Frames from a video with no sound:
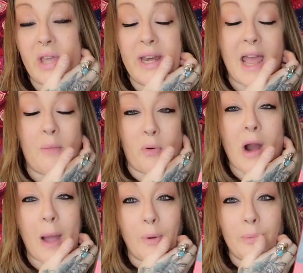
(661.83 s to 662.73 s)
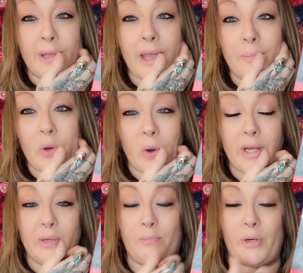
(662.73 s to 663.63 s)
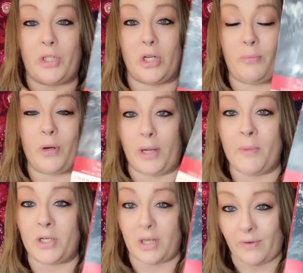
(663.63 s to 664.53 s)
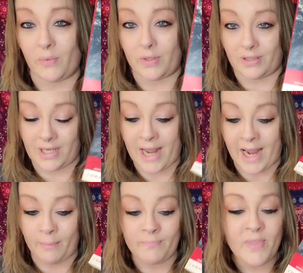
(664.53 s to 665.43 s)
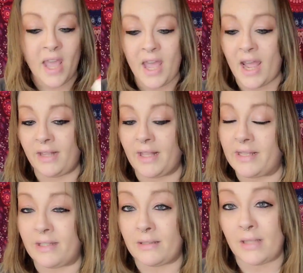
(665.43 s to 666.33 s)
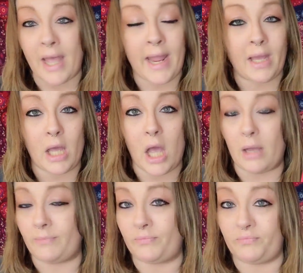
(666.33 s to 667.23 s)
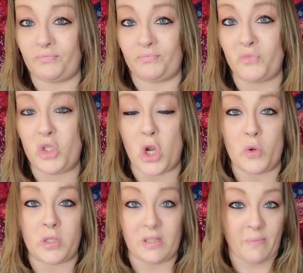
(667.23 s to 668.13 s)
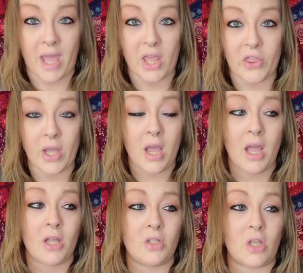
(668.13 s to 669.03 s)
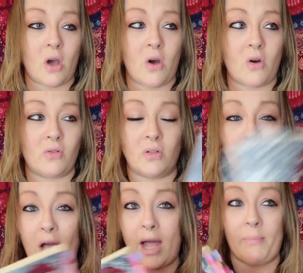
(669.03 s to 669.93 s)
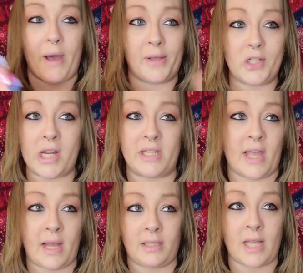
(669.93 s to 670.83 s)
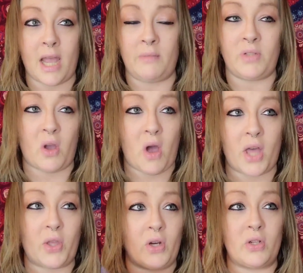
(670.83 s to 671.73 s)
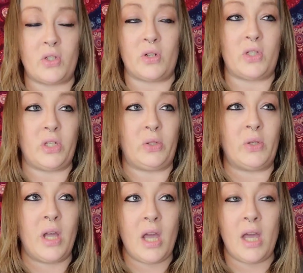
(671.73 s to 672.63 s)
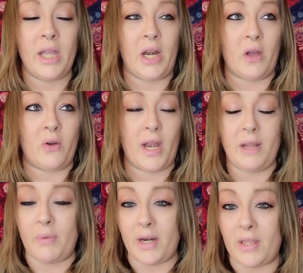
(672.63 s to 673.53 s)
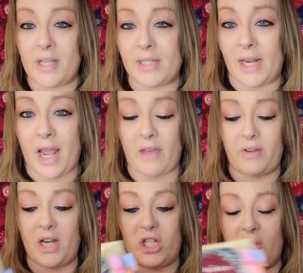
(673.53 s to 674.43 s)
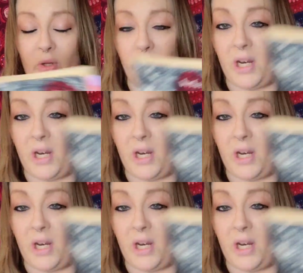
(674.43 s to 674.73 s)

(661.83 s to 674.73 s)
okay, not probably. I'm going to butcher pretty much everyone's name unless it's like Joe Smith. So I apologize ahead of time to authors or to, you know, anybody that's going to have an issue